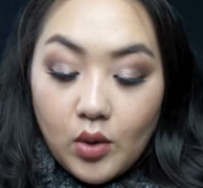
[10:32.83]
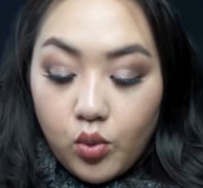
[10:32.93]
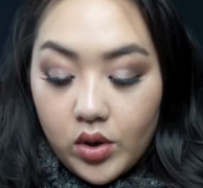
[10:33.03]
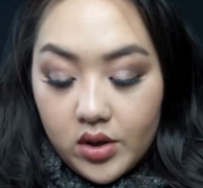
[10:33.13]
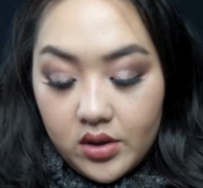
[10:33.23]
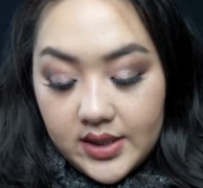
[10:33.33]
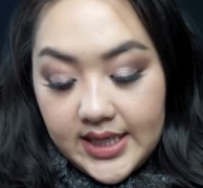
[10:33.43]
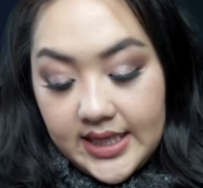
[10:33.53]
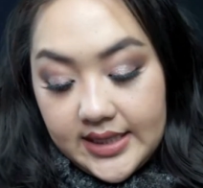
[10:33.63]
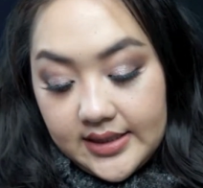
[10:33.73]
Whirl
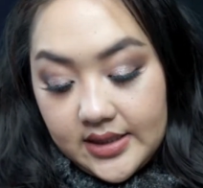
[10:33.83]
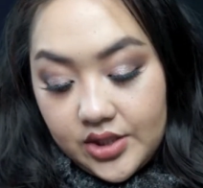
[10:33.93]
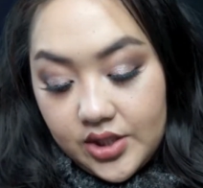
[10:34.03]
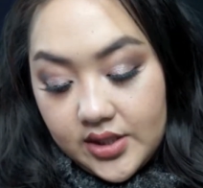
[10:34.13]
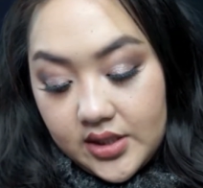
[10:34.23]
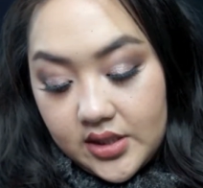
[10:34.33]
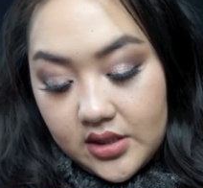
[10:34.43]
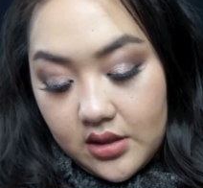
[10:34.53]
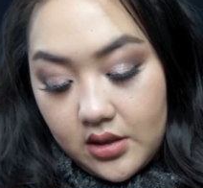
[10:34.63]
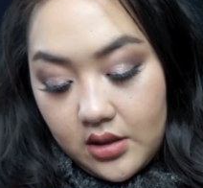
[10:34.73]
is
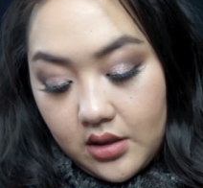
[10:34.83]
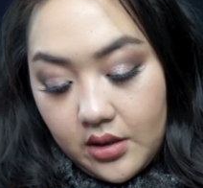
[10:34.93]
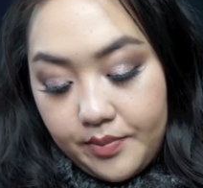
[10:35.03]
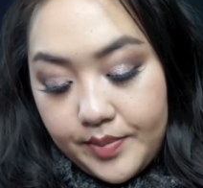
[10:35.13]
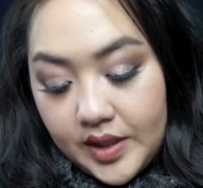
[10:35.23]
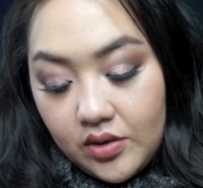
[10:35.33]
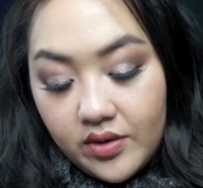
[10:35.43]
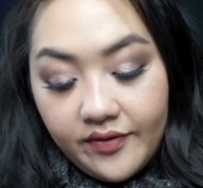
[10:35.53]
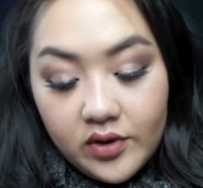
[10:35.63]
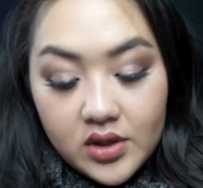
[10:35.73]
just a
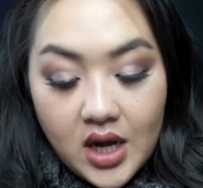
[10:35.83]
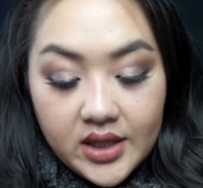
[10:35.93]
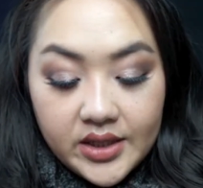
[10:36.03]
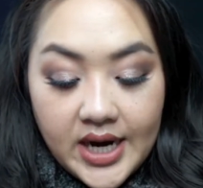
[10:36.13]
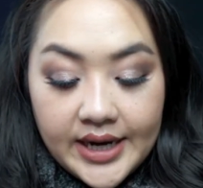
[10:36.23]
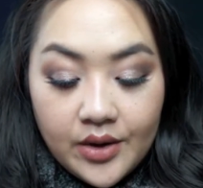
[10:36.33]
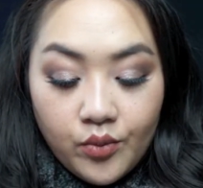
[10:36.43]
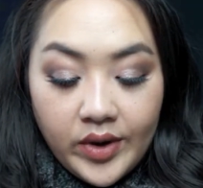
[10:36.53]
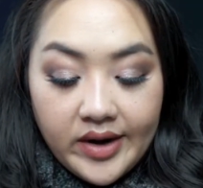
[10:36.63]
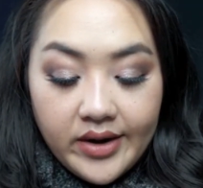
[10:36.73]
beautiful color. I
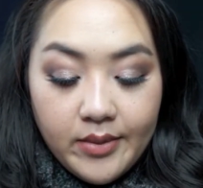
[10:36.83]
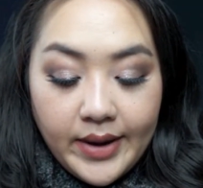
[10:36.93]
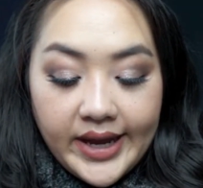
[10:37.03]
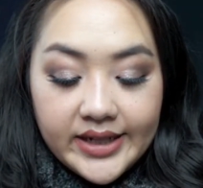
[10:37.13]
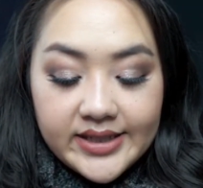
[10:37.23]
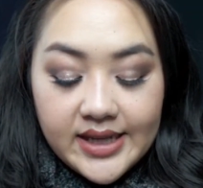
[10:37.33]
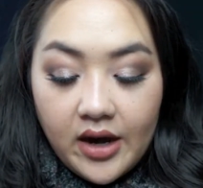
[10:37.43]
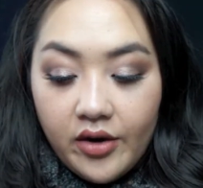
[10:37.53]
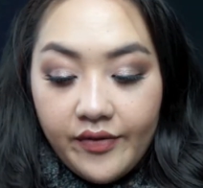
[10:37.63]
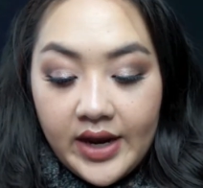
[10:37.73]
can wear it by
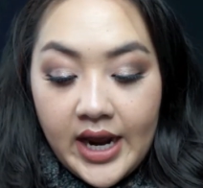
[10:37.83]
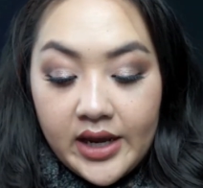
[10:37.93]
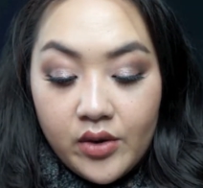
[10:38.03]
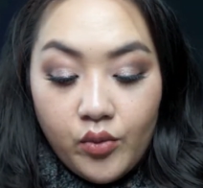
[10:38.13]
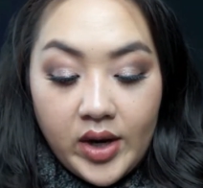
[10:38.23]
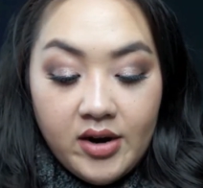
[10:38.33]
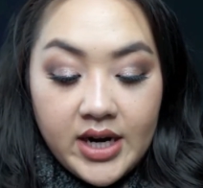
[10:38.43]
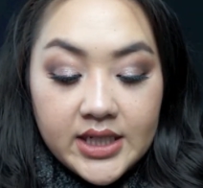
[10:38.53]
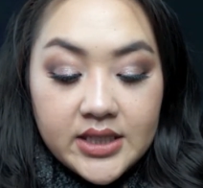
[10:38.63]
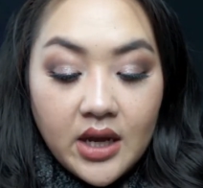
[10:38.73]
itself, and I can wear
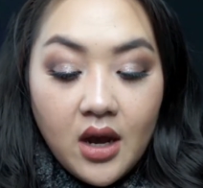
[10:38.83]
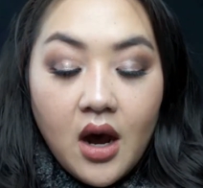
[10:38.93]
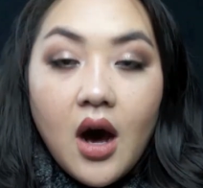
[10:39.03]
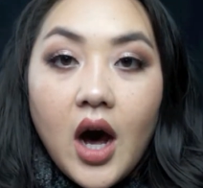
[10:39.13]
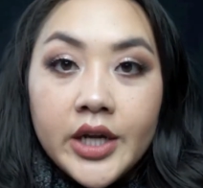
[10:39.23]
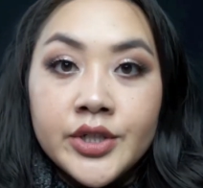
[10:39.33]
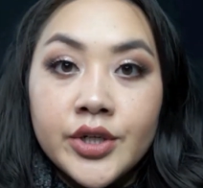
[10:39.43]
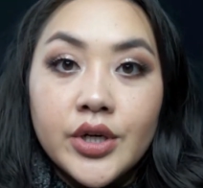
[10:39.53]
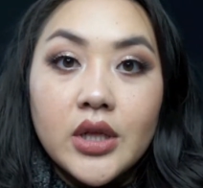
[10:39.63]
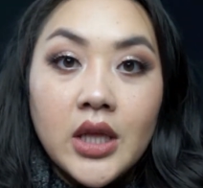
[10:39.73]
it
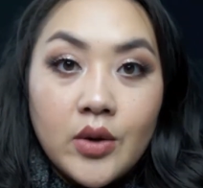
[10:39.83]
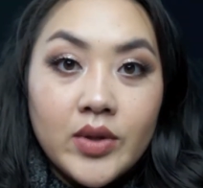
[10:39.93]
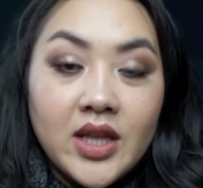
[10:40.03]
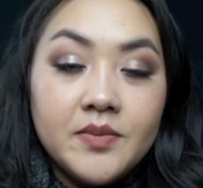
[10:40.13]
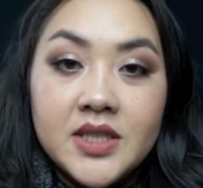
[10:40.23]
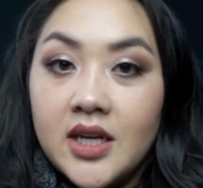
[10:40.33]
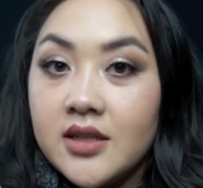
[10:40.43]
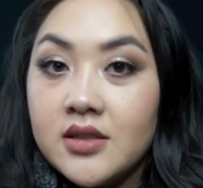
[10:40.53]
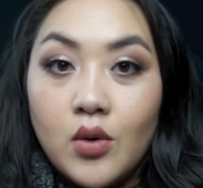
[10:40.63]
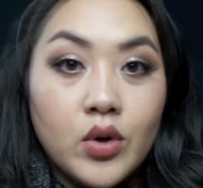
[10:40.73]
under liquid
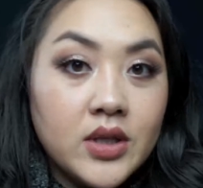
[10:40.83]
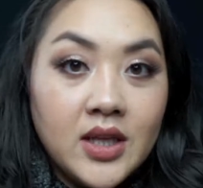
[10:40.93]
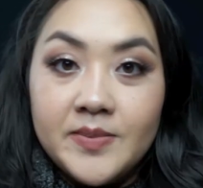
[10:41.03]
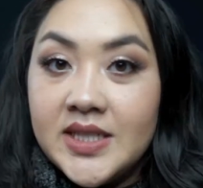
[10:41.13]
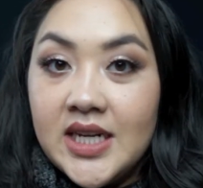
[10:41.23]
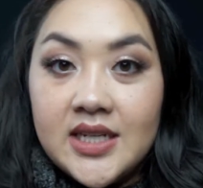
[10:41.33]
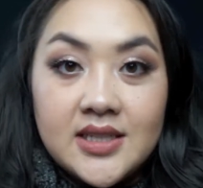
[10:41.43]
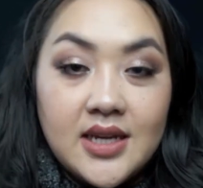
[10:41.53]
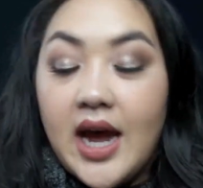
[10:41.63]
lipsticks or lipsticks.